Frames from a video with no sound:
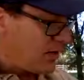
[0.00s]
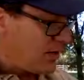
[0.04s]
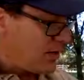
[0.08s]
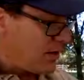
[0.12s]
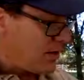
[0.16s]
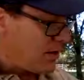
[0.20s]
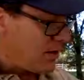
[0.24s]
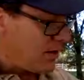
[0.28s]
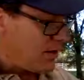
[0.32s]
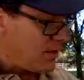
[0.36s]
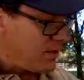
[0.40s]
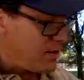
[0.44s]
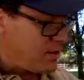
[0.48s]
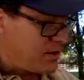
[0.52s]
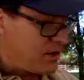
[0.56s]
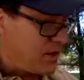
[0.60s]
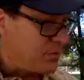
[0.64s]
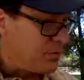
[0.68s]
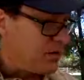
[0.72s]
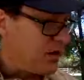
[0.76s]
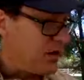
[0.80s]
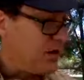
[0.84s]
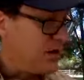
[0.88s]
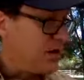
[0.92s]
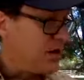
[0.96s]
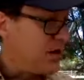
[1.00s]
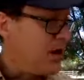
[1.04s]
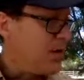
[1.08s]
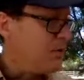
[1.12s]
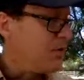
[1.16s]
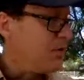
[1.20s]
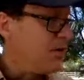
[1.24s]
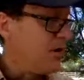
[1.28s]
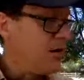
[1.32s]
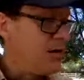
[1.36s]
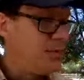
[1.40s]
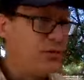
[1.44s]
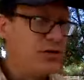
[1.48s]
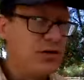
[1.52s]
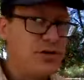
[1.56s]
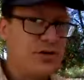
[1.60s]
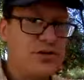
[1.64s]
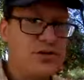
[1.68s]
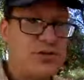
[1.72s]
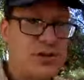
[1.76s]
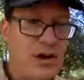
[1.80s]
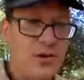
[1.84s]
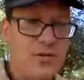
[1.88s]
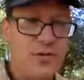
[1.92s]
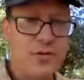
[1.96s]
And then I'm letting a couple of them
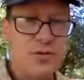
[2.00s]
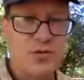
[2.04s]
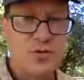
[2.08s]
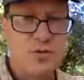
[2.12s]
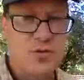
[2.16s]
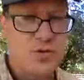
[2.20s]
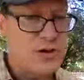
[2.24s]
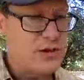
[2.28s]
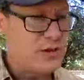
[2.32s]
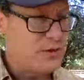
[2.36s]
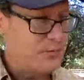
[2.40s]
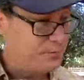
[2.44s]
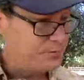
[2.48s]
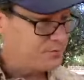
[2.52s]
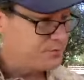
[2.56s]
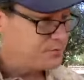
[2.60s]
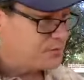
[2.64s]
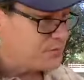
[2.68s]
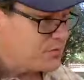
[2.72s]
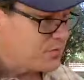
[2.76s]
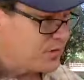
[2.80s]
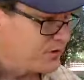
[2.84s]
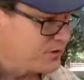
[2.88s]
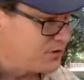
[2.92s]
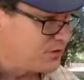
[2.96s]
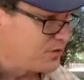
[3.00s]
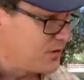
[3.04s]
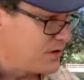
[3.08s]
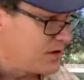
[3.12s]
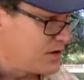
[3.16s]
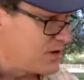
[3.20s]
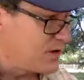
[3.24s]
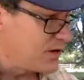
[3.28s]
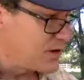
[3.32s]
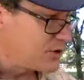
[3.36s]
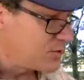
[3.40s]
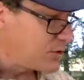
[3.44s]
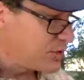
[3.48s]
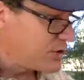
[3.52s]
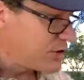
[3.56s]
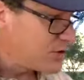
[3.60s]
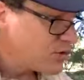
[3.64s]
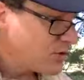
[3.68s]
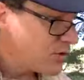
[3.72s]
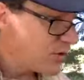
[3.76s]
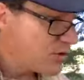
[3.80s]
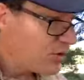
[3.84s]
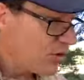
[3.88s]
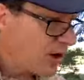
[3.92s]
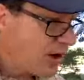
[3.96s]
just self as well. So anyways, when you
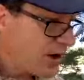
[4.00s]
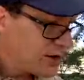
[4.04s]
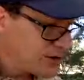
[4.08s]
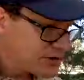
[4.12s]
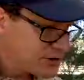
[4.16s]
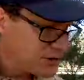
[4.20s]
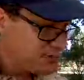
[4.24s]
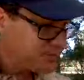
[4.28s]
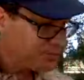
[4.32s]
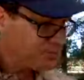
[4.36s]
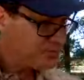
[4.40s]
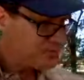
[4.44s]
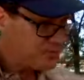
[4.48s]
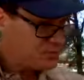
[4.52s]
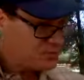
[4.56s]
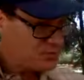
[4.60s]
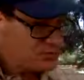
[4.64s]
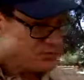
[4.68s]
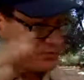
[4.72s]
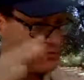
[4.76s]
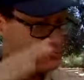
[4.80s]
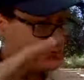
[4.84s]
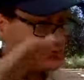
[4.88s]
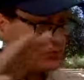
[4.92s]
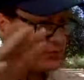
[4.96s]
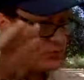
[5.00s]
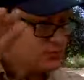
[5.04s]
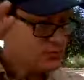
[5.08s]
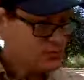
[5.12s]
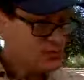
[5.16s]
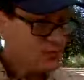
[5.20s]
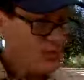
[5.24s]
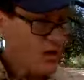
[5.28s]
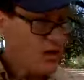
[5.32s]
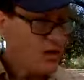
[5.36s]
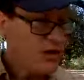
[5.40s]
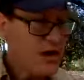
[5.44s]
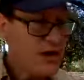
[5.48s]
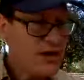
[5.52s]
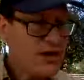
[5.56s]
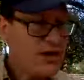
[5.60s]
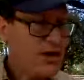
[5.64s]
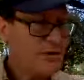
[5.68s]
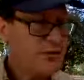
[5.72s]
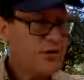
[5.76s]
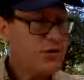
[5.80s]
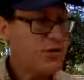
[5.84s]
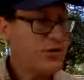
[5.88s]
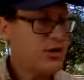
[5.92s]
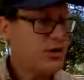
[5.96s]
do a cross, a lot of
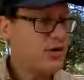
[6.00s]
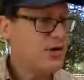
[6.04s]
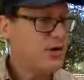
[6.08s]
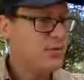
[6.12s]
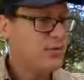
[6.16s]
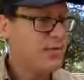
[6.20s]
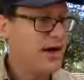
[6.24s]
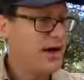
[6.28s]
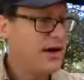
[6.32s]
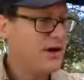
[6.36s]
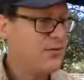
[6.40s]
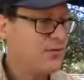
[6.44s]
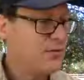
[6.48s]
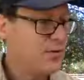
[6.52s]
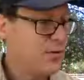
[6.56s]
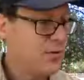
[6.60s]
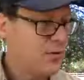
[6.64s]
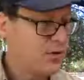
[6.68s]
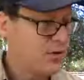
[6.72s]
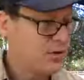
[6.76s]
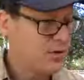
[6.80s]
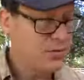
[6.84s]
times you want to go back and forth